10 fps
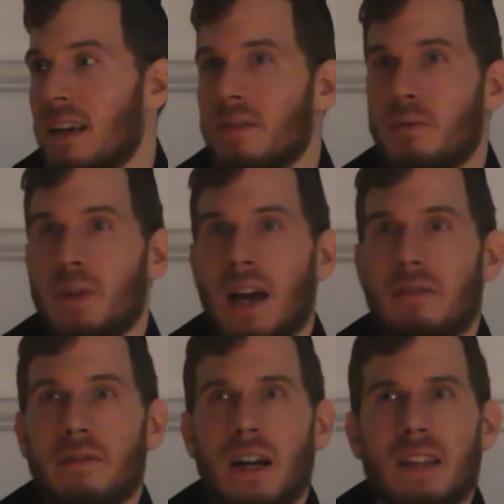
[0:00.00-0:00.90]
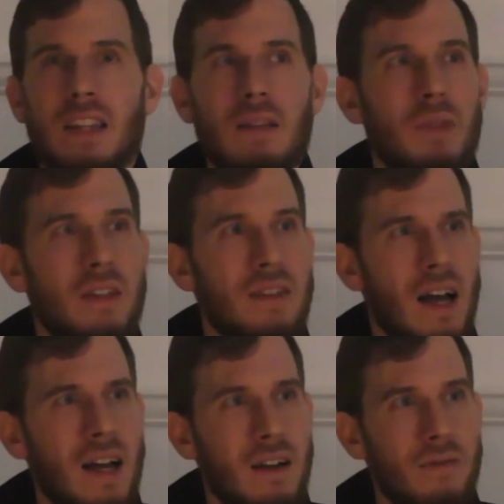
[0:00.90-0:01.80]
Even if we have a very deep
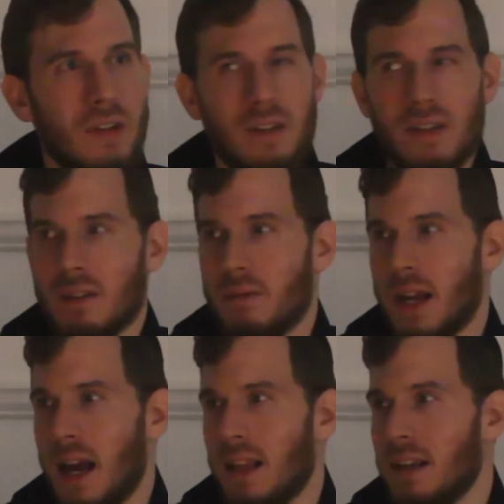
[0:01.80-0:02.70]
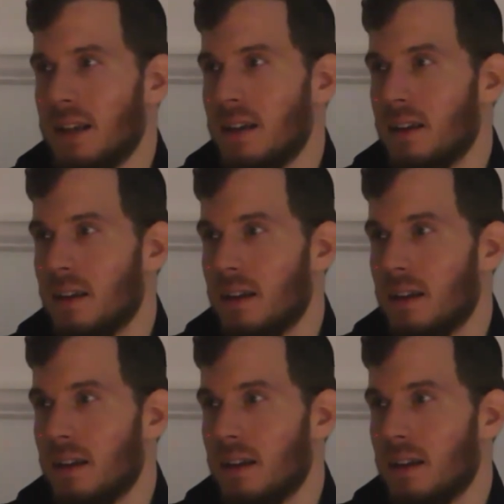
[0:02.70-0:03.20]
desire for a certain reality,